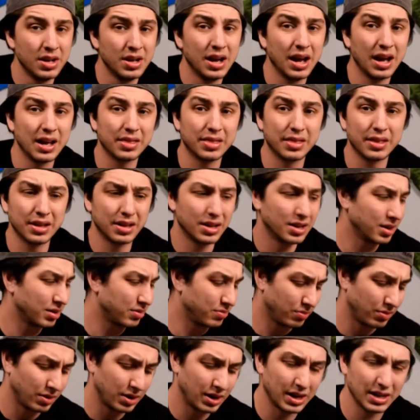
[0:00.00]
I think,
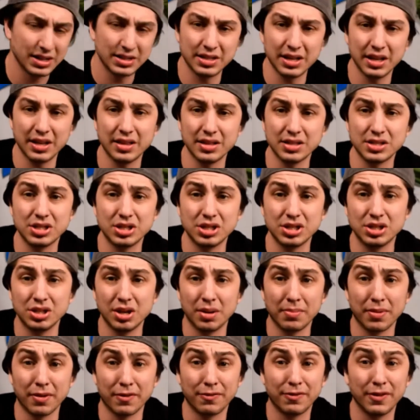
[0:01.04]
what did I say, this is
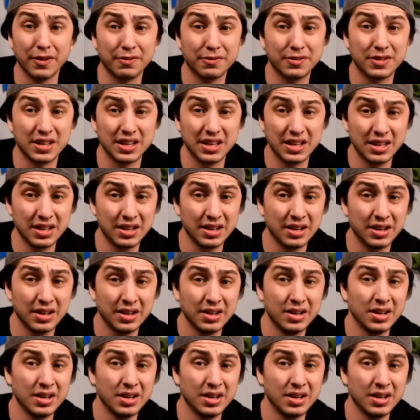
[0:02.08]
number 15.